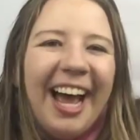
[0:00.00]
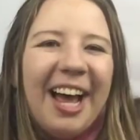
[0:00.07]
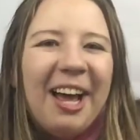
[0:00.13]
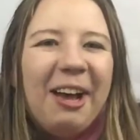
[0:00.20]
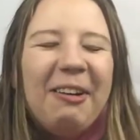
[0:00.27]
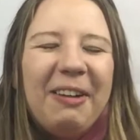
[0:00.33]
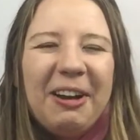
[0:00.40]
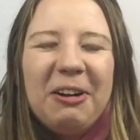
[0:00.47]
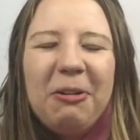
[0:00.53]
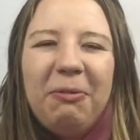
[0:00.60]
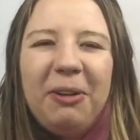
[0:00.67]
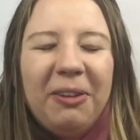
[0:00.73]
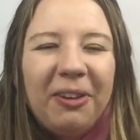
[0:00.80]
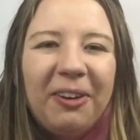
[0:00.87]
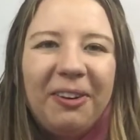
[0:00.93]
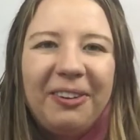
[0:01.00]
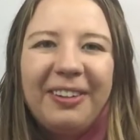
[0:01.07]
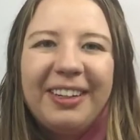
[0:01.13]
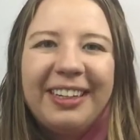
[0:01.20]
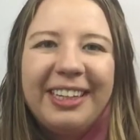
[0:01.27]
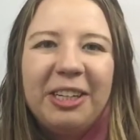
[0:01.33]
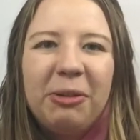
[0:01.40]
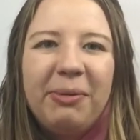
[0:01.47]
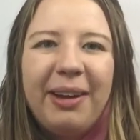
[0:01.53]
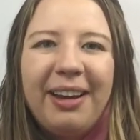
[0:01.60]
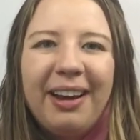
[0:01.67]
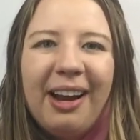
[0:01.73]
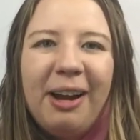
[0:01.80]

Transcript: I hope you learned a little bit.